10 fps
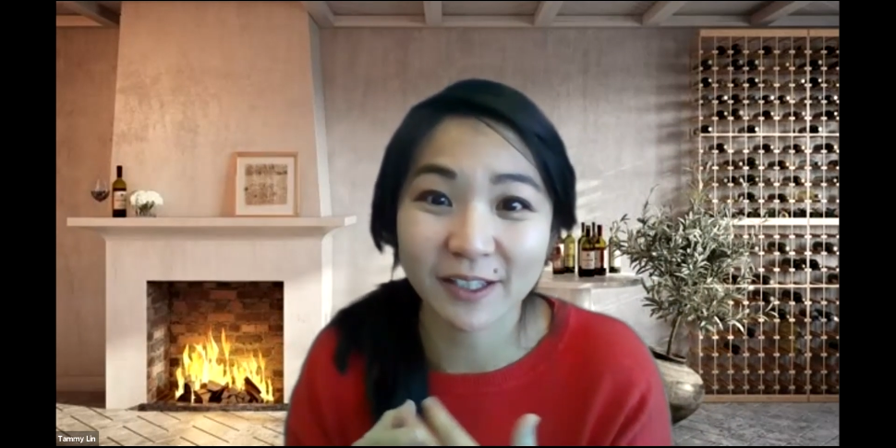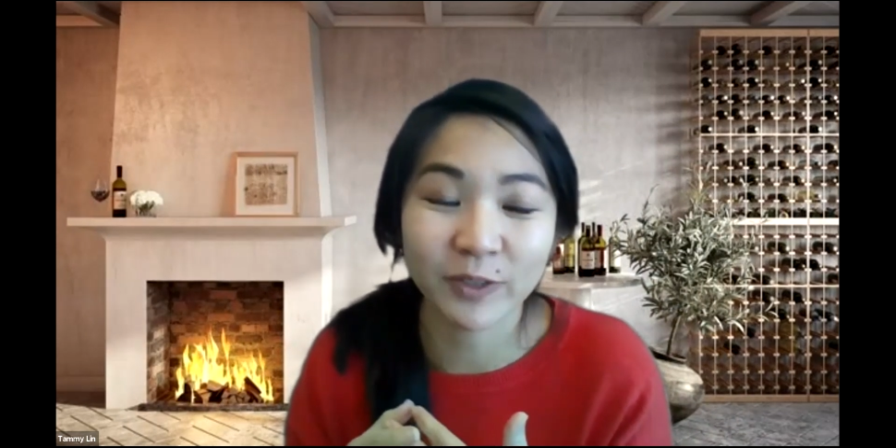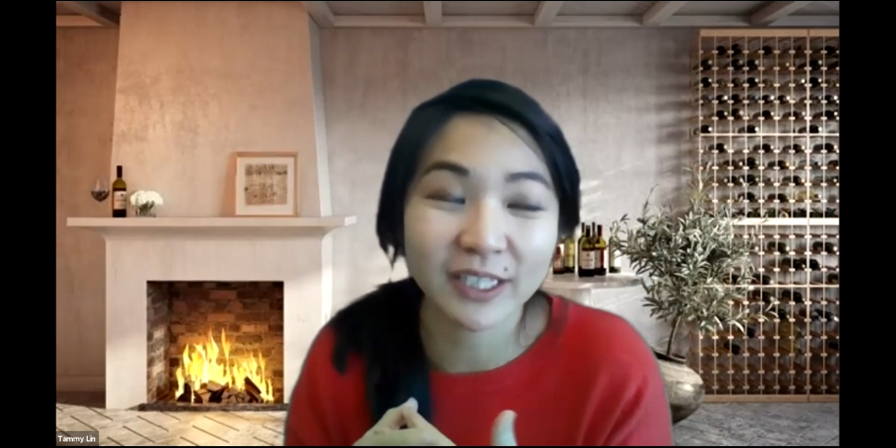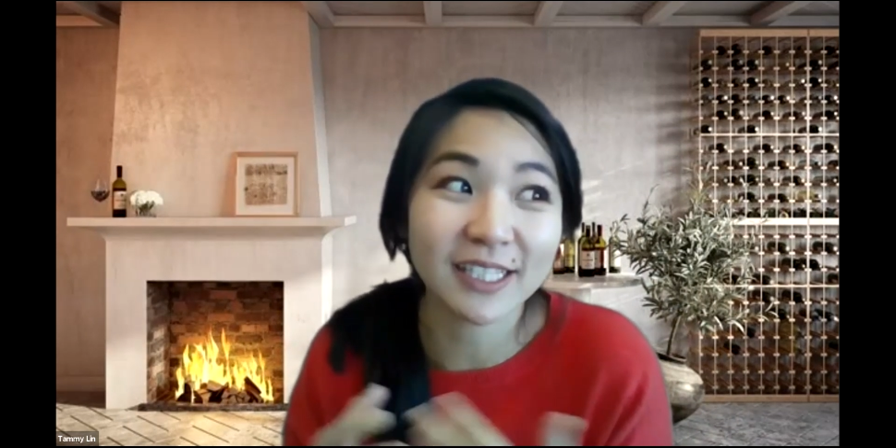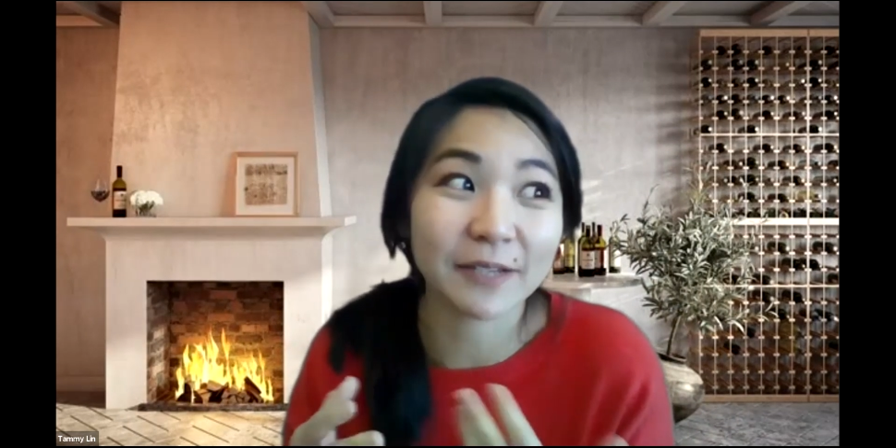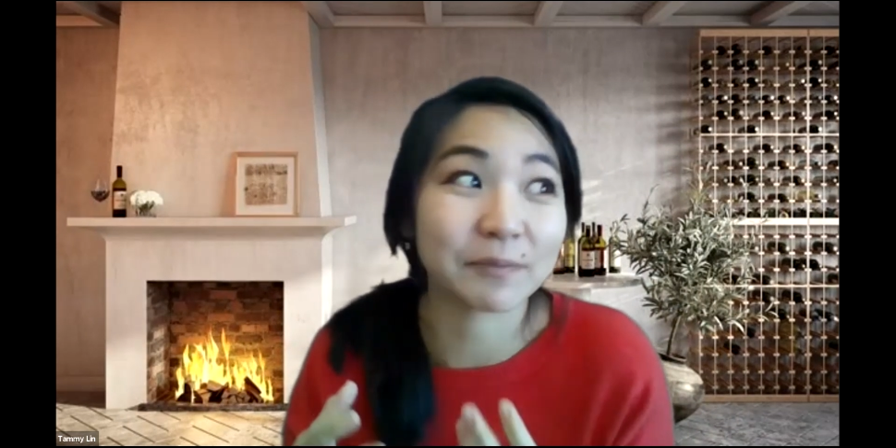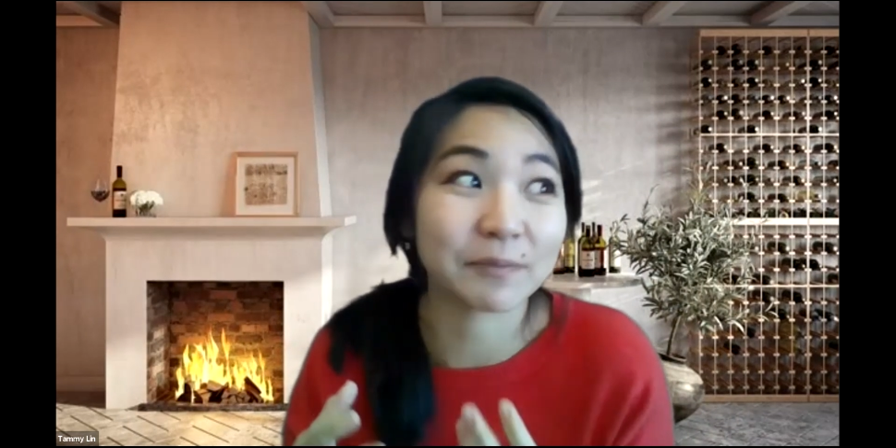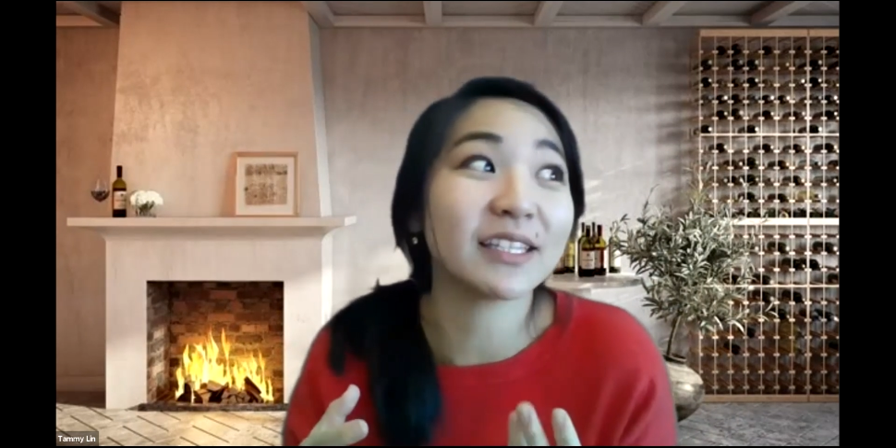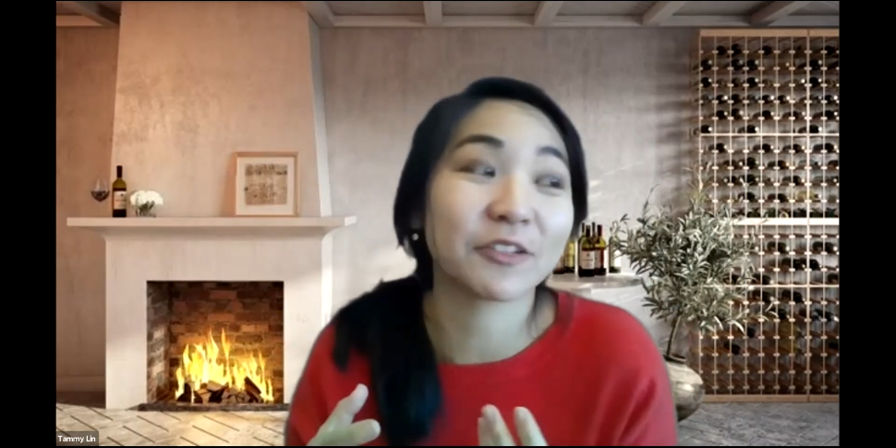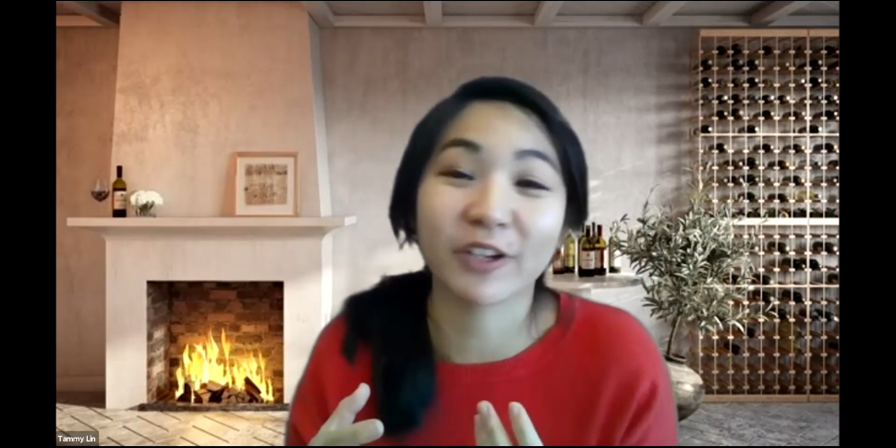what does that
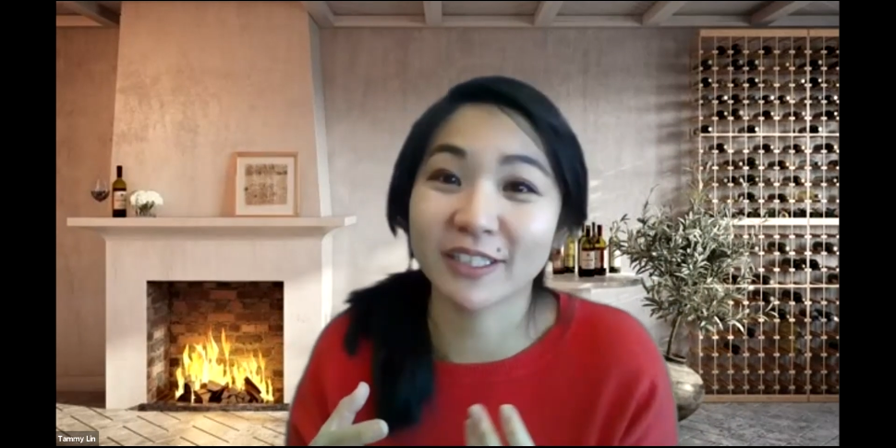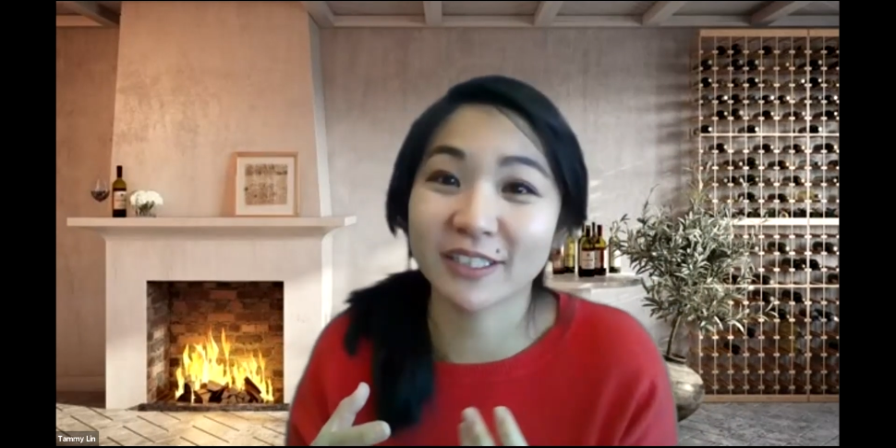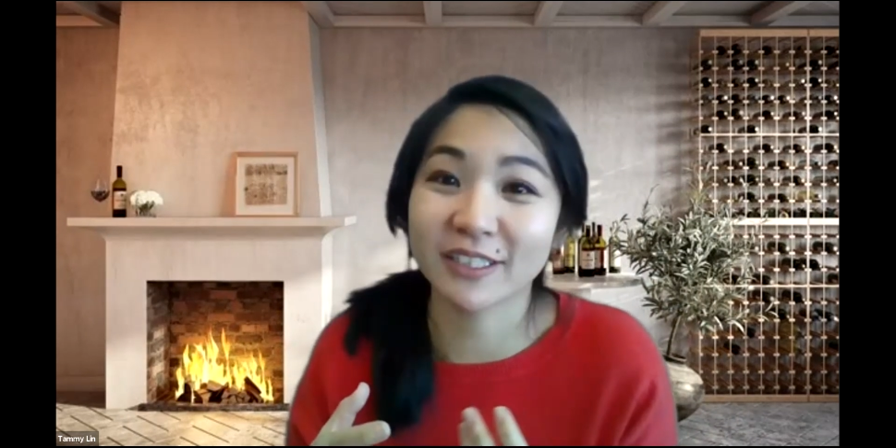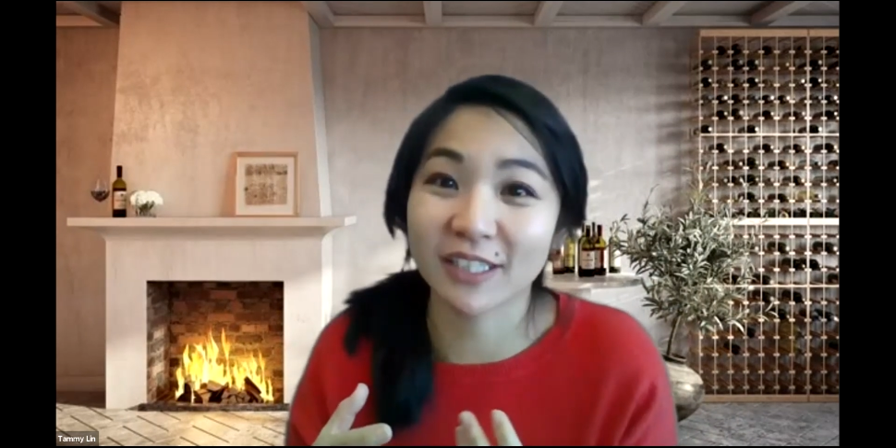mean in regards to the